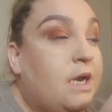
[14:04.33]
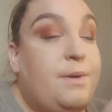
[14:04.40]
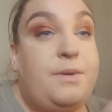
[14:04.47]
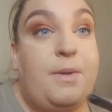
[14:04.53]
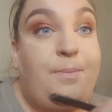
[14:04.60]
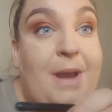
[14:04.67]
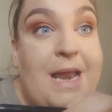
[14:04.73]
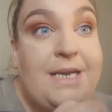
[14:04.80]
And
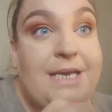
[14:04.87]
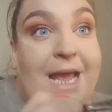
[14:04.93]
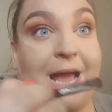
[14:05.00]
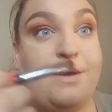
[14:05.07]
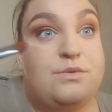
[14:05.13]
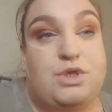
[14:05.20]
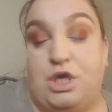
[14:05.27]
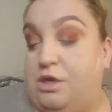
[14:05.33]
if you blend it
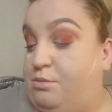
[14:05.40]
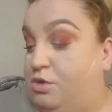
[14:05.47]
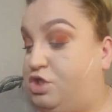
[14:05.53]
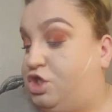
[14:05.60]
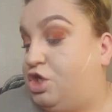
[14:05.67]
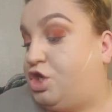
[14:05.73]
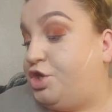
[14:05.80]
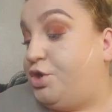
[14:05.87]
out too
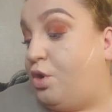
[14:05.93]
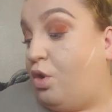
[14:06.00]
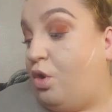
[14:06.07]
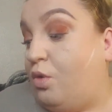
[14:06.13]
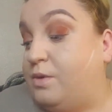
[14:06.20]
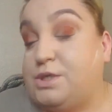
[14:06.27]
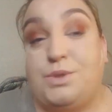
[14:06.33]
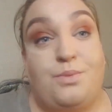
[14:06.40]
much, you can
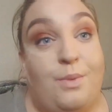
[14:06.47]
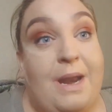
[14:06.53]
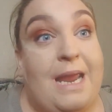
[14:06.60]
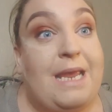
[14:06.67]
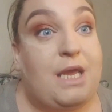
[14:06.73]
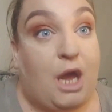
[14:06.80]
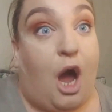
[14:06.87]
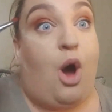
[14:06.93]
always
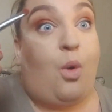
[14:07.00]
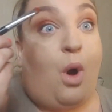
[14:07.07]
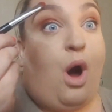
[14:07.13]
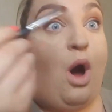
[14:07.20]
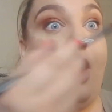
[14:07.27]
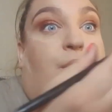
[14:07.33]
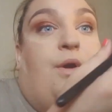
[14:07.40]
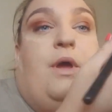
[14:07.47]
re-go
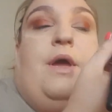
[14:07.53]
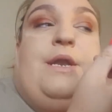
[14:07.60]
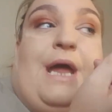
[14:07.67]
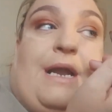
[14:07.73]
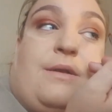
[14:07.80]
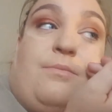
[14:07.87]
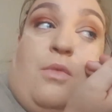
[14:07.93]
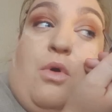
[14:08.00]
on and
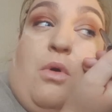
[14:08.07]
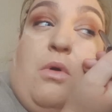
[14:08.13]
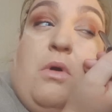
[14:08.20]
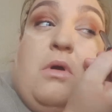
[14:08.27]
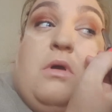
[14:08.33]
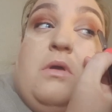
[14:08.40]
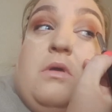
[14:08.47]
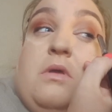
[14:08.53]
add more.
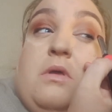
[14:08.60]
